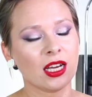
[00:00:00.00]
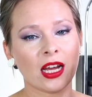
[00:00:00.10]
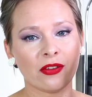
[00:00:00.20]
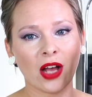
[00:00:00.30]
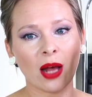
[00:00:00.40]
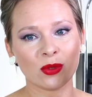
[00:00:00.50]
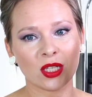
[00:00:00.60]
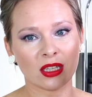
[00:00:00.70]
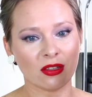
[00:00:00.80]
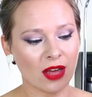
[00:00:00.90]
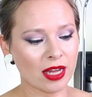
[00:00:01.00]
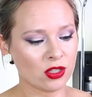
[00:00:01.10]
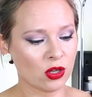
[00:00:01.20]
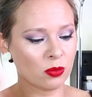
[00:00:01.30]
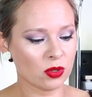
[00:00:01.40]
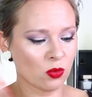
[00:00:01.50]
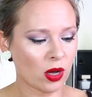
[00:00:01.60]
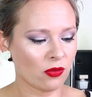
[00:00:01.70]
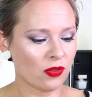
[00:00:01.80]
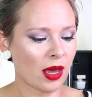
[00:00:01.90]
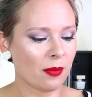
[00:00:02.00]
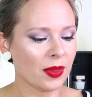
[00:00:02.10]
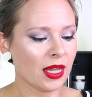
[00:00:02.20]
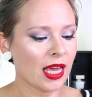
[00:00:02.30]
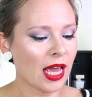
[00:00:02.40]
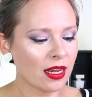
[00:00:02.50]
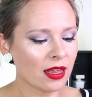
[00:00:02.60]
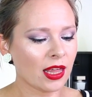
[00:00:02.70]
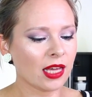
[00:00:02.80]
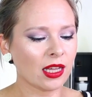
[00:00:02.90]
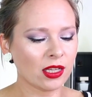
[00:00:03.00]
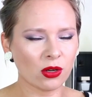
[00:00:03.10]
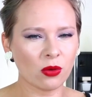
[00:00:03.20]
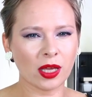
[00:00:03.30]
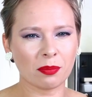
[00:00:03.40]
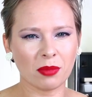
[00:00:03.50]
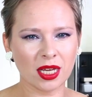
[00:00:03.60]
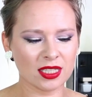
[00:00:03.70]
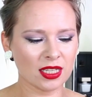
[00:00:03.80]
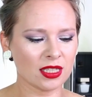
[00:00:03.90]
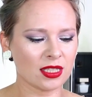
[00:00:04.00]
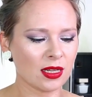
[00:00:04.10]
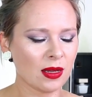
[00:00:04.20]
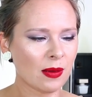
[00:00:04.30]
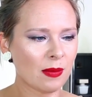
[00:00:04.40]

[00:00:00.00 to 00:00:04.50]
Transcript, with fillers: kind of counting Levantium as one of them. Anything that, you know, like mixes